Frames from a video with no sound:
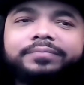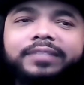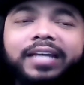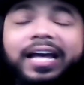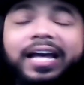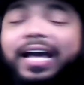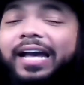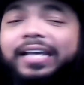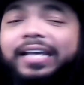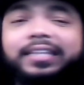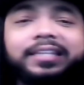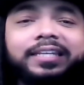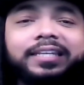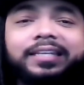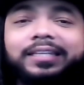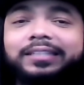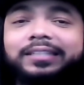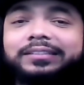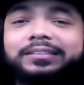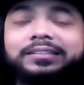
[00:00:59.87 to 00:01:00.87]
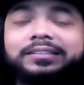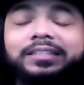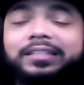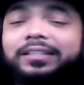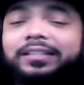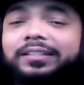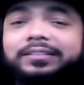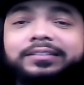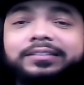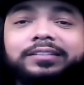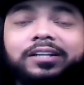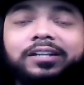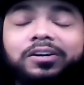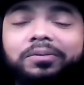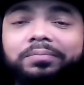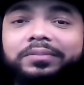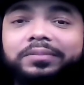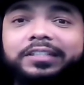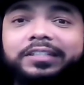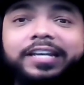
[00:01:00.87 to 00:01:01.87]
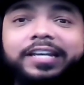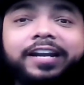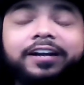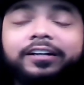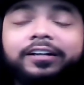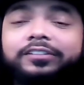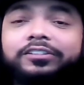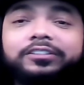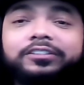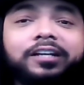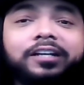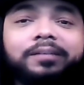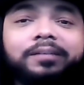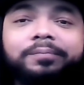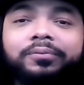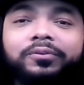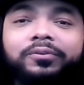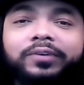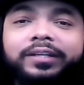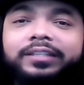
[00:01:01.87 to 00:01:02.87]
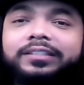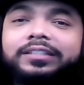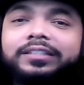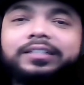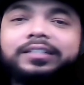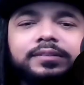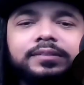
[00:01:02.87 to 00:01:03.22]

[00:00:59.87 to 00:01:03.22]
I think it looks dope. The character's on point.